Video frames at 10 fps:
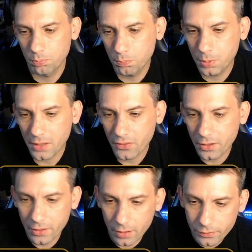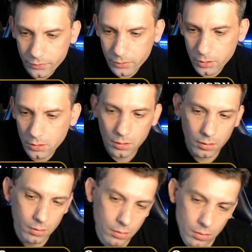but it's good enough.
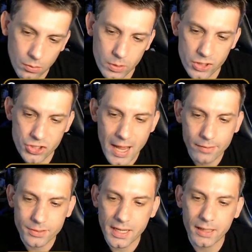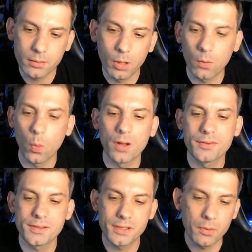We could Shattered Sanctum on
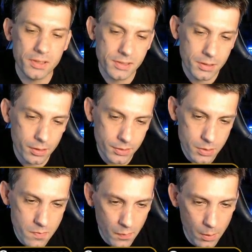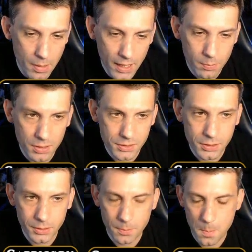1, Sokenzan on 2 for a Bankbuster.